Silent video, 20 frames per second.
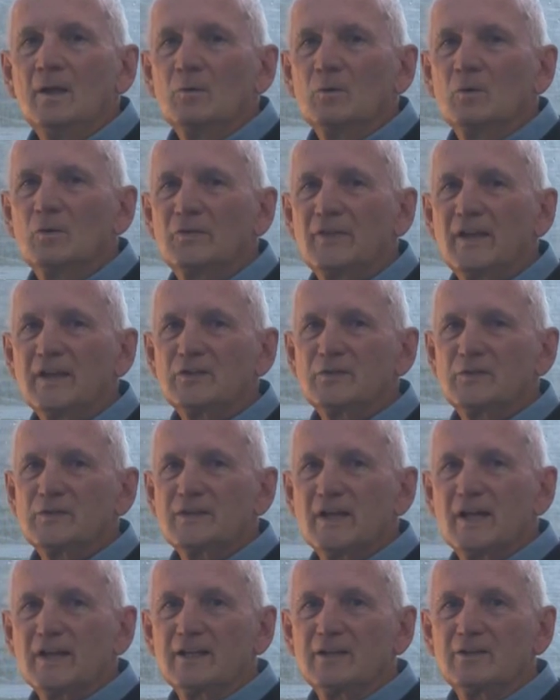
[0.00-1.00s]
Well, thanks for
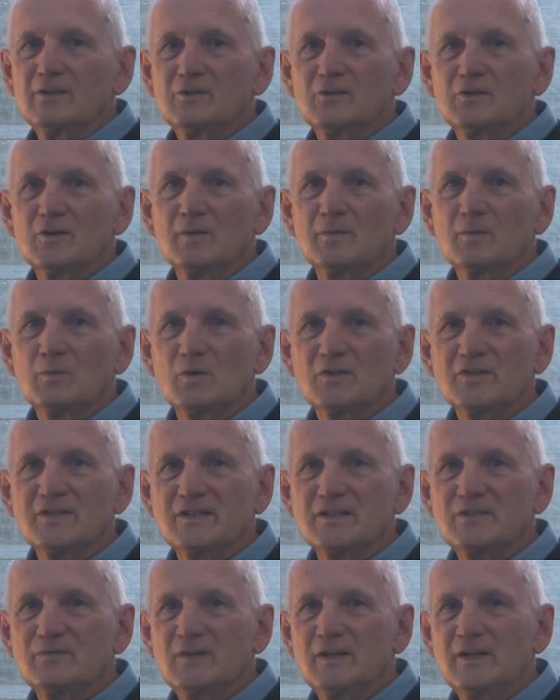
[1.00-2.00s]
taking the time to watch
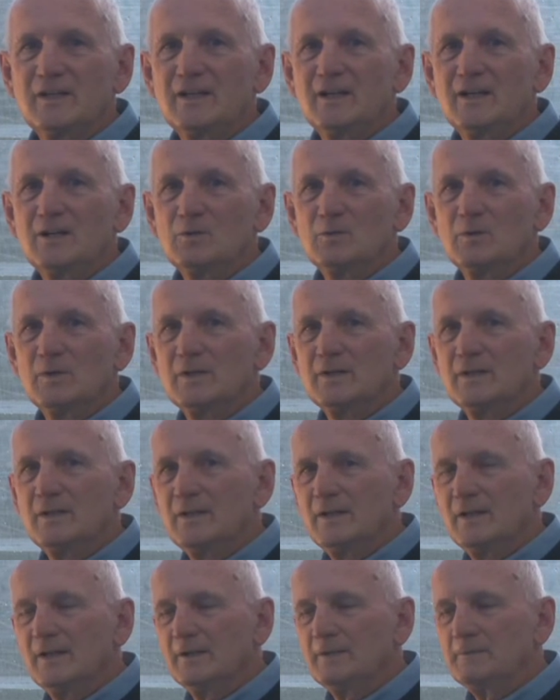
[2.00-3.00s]
this video,
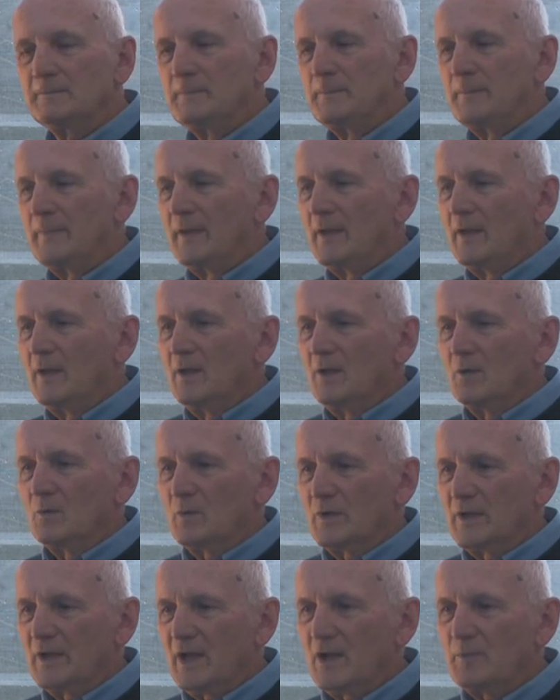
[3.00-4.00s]
and
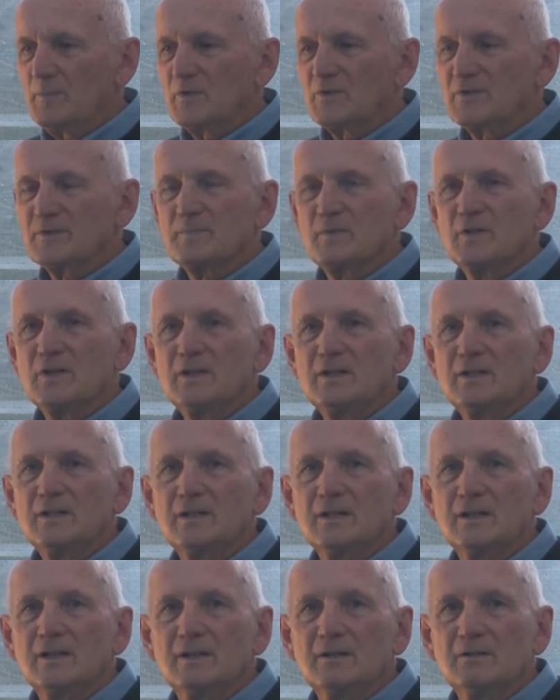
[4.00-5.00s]
we hope it's been